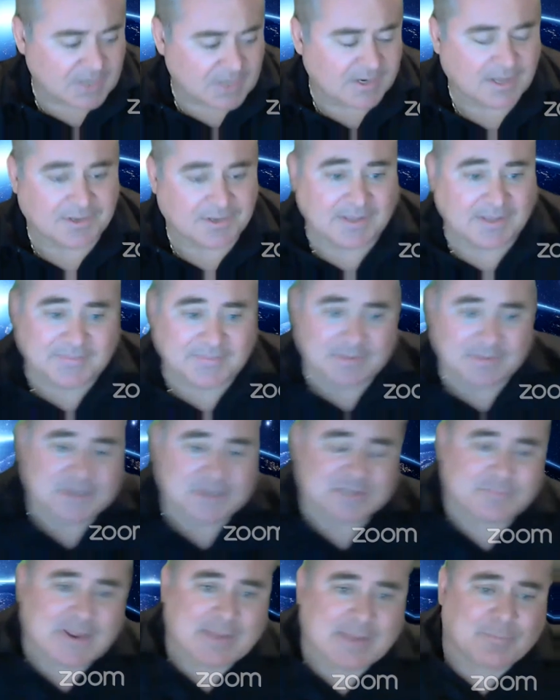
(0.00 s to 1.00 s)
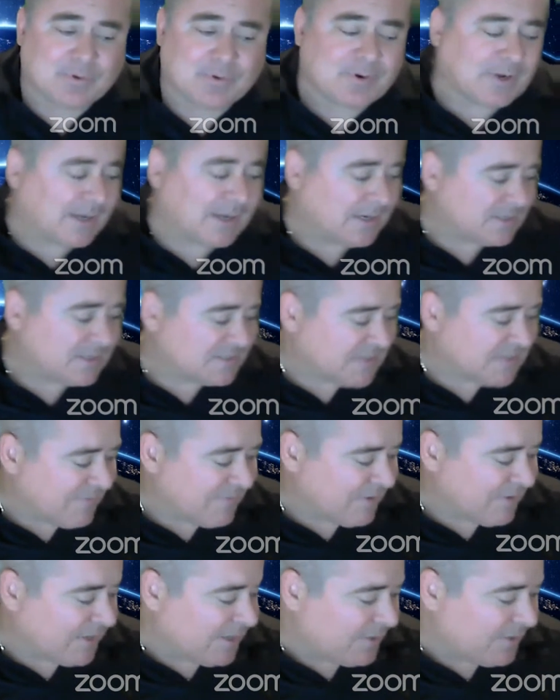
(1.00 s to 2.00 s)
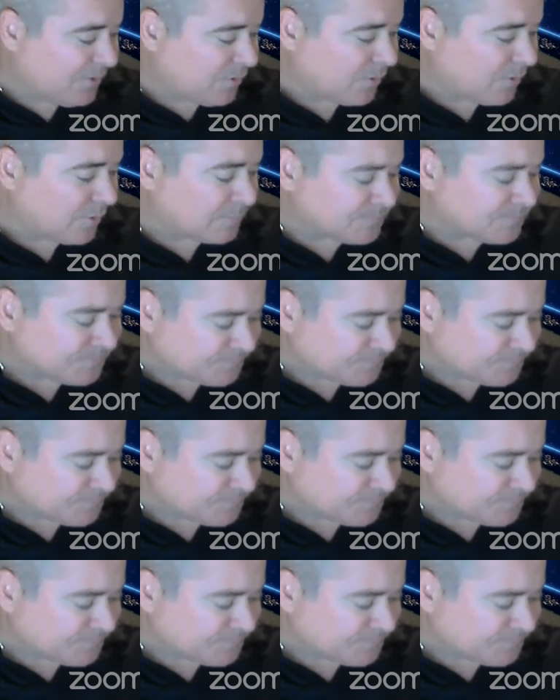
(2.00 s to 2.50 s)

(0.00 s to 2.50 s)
Now take that piece of paper and save it in your